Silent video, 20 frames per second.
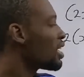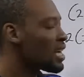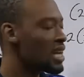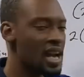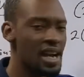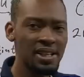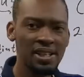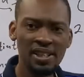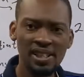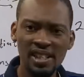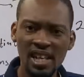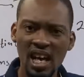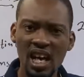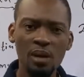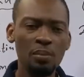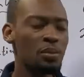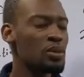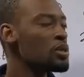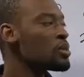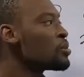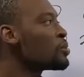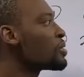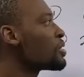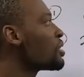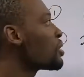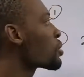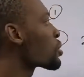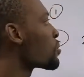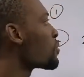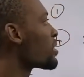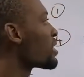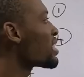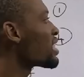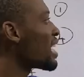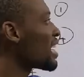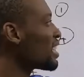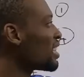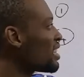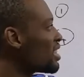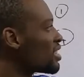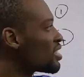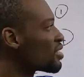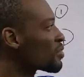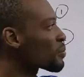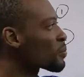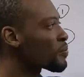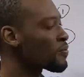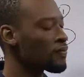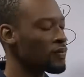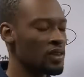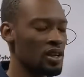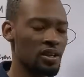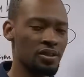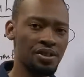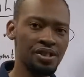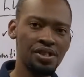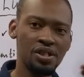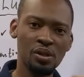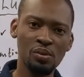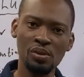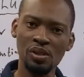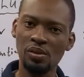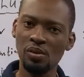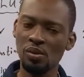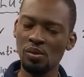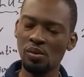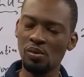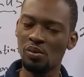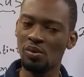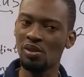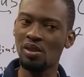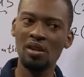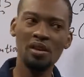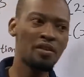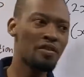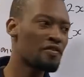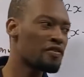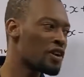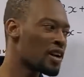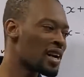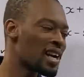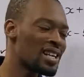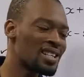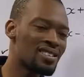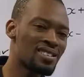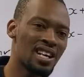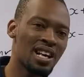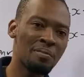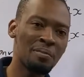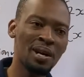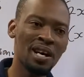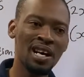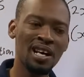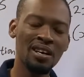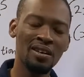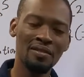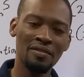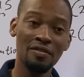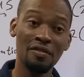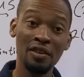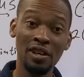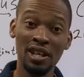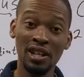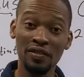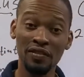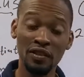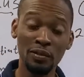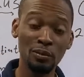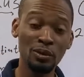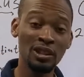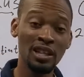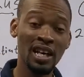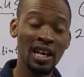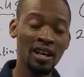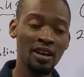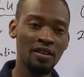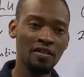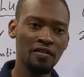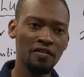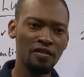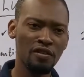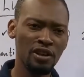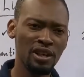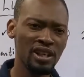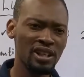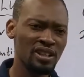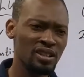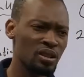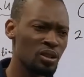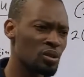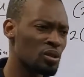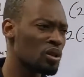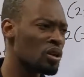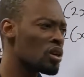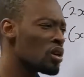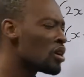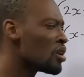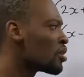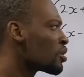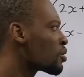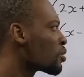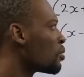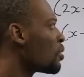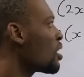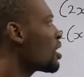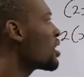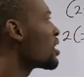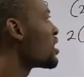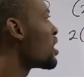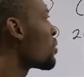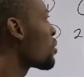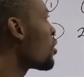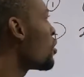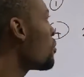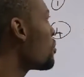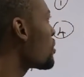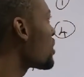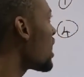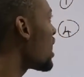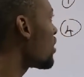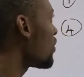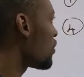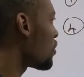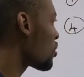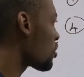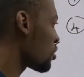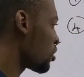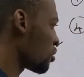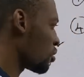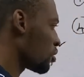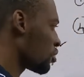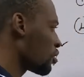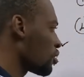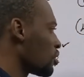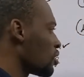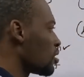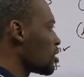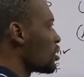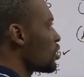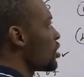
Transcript: anytime you see something like this, this is what you do. Forget grammar, forget formula, forget law. So long it's a composite function,